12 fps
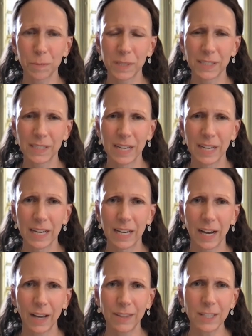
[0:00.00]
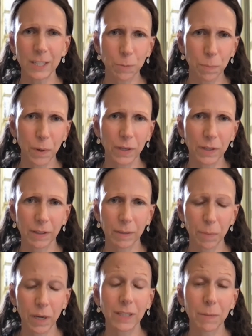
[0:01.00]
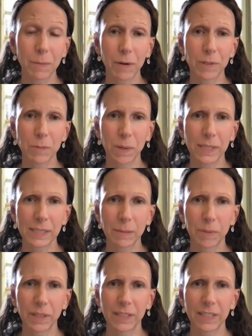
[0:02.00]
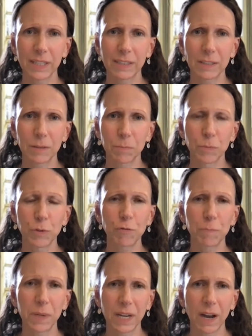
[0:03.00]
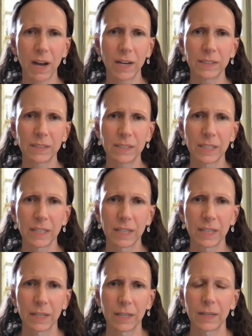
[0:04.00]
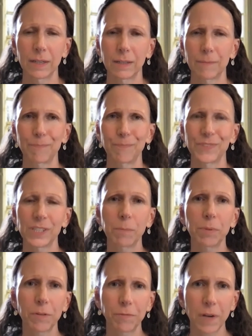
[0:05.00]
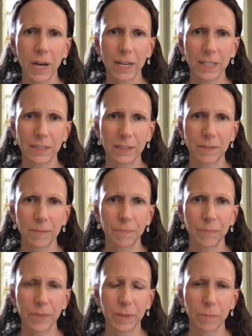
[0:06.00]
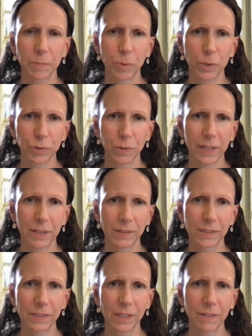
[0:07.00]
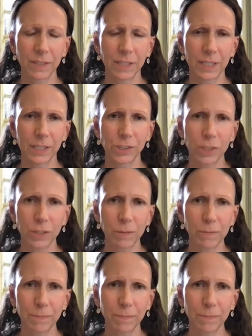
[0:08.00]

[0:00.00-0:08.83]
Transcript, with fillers: is I think it's part, partly my responsibility to move beyond simplified portrayals of an issue.